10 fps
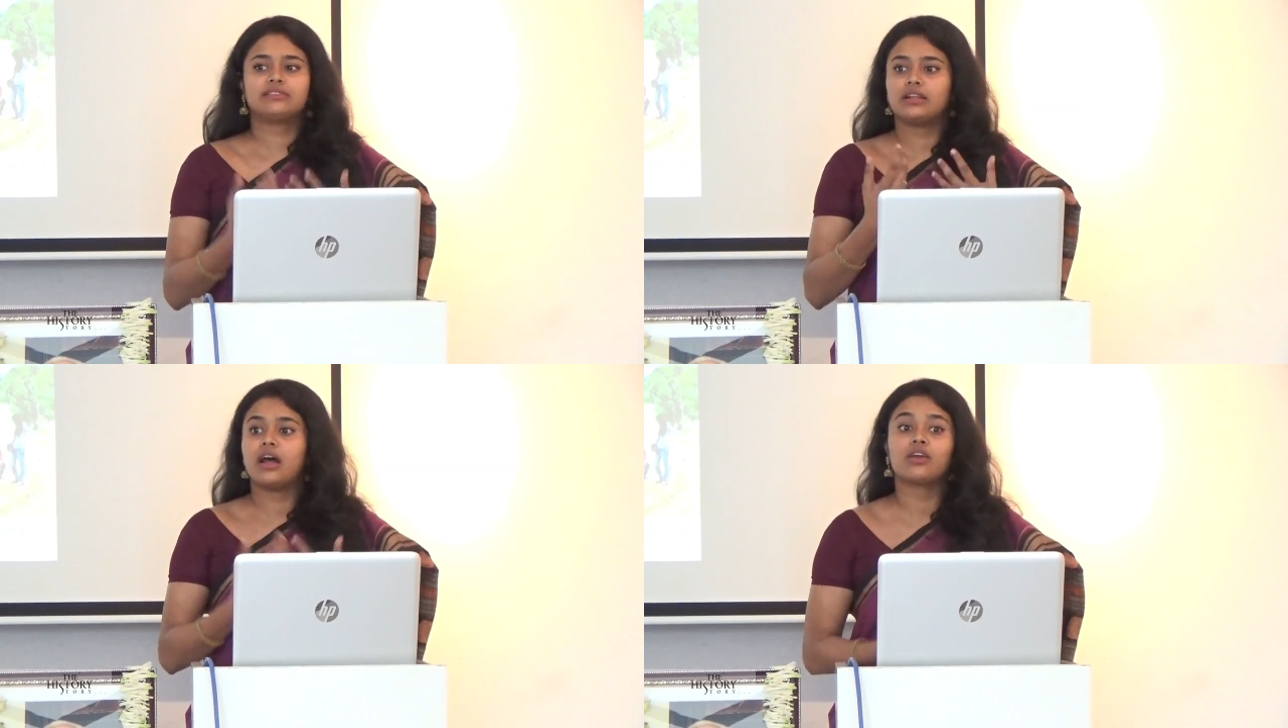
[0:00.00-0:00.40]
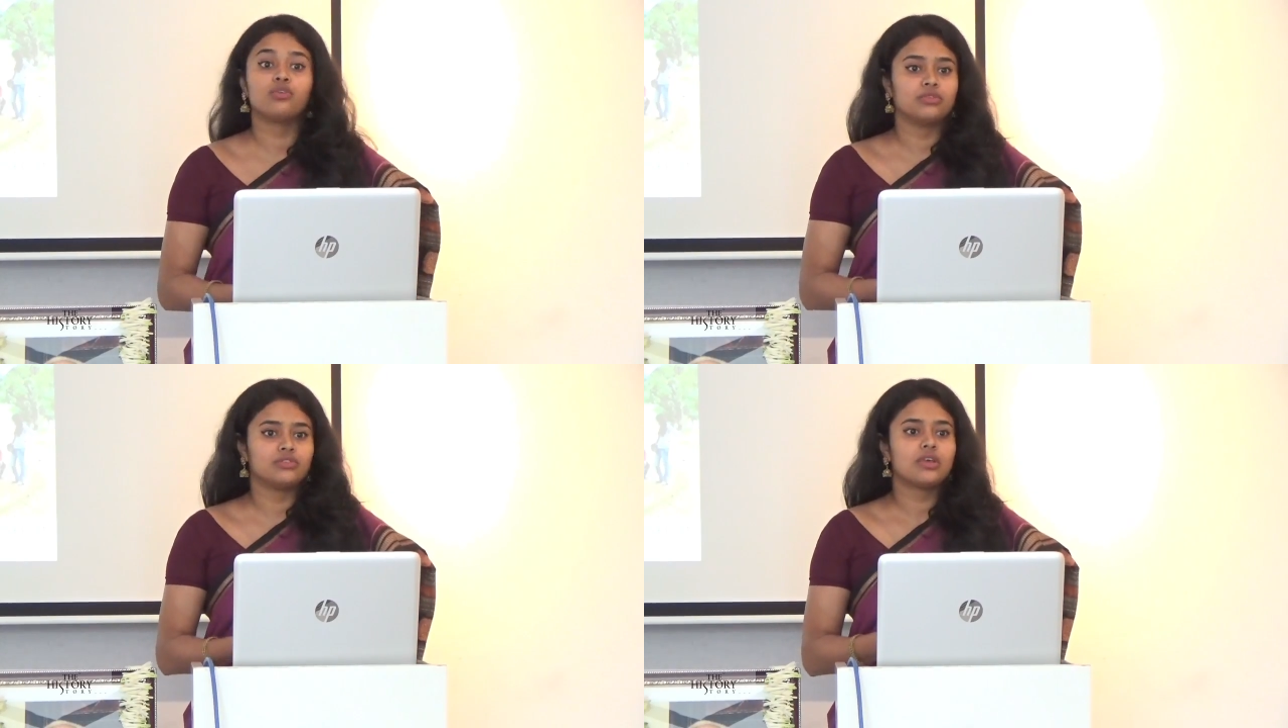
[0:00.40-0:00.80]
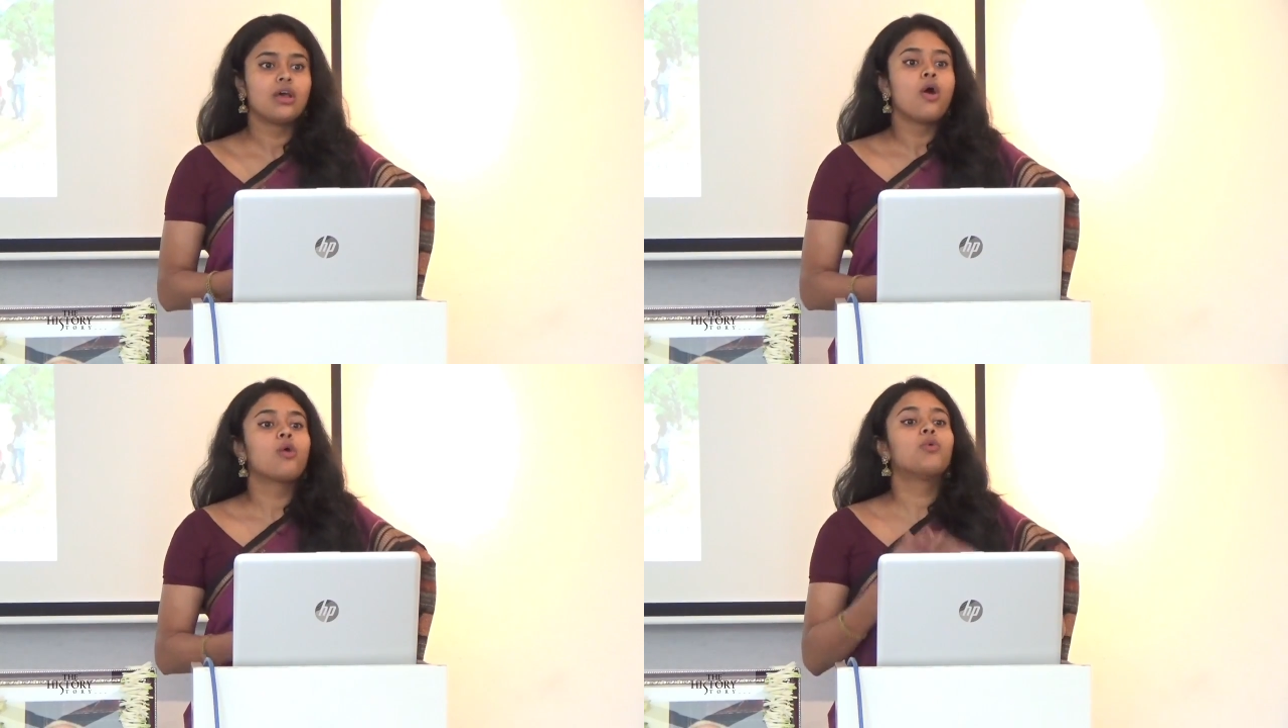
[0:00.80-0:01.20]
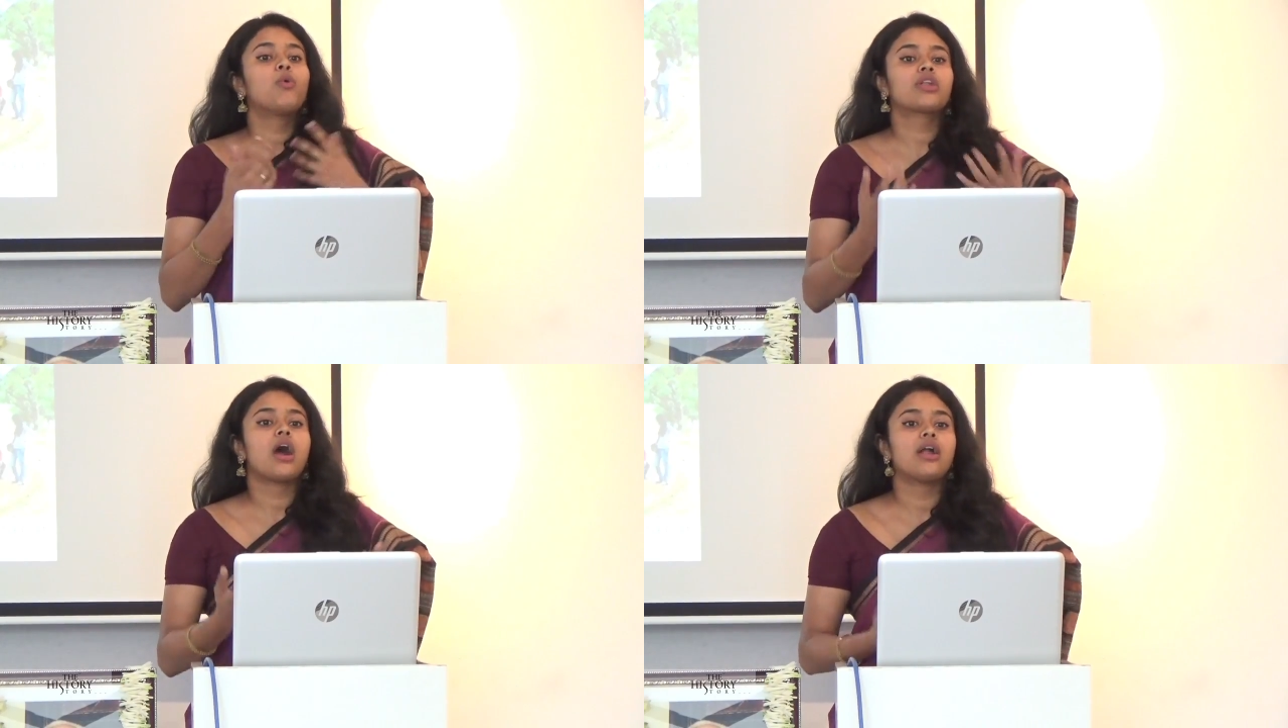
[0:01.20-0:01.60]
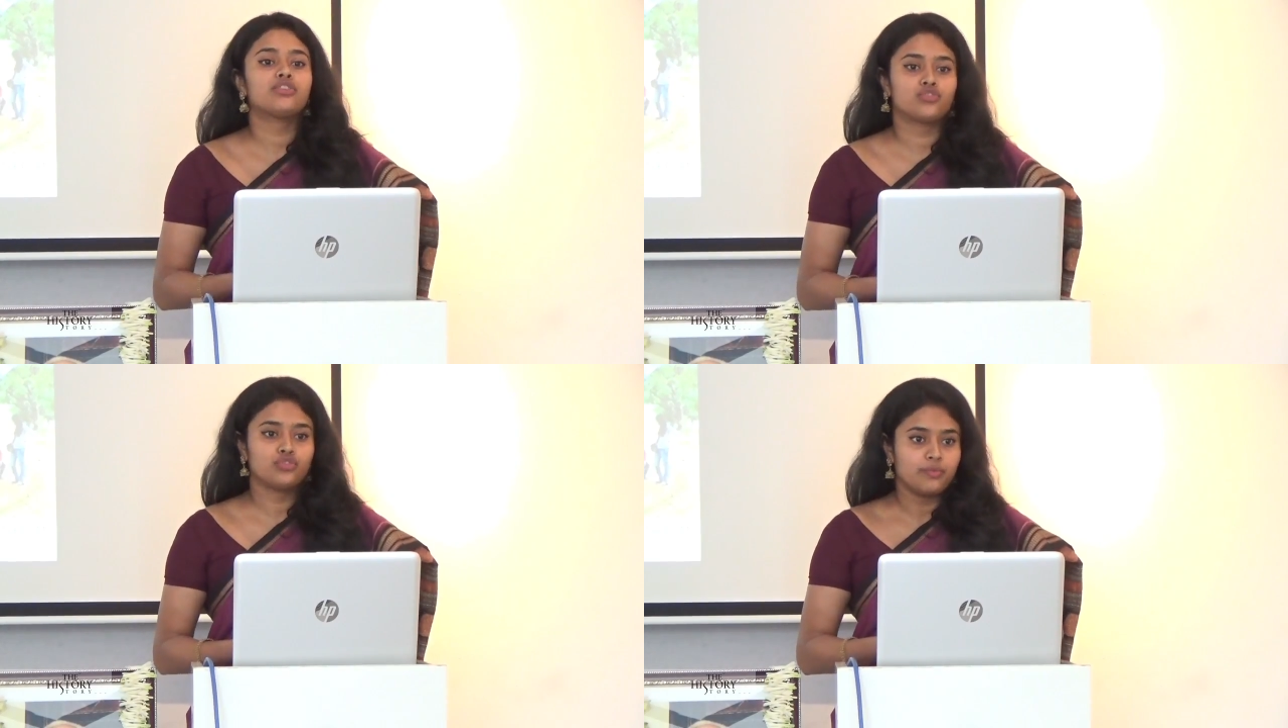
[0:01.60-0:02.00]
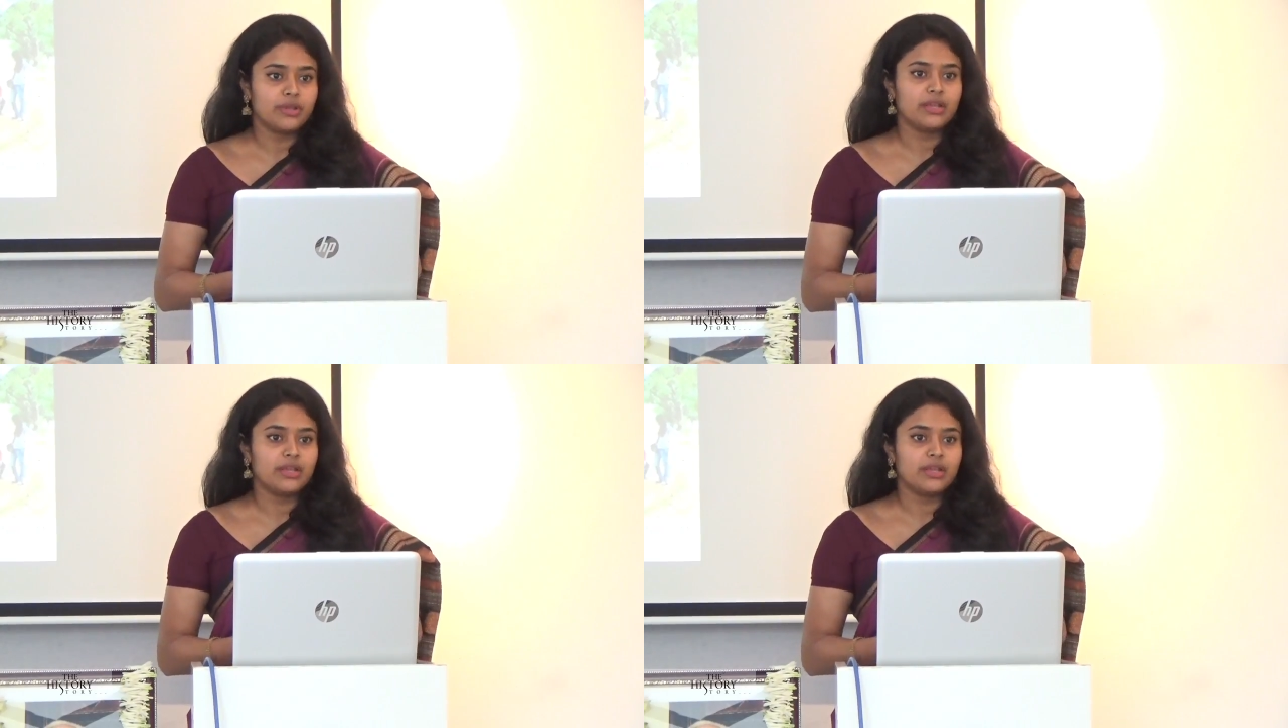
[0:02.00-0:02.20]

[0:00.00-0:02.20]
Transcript: and arguments. Oh, what art should be,